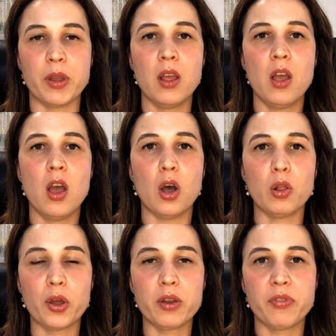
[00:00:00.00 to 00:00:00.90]
but a
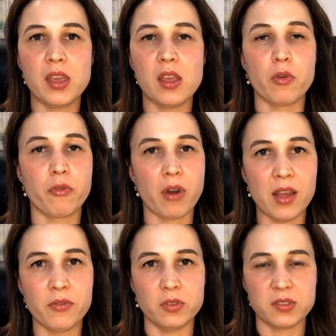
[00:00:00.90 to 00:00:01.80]
lot of the
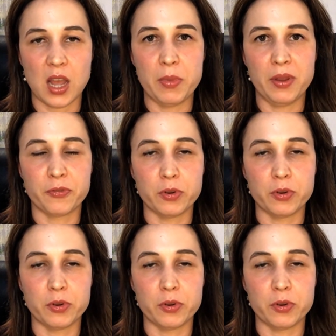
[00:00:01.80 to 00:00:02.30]
arrivals are coming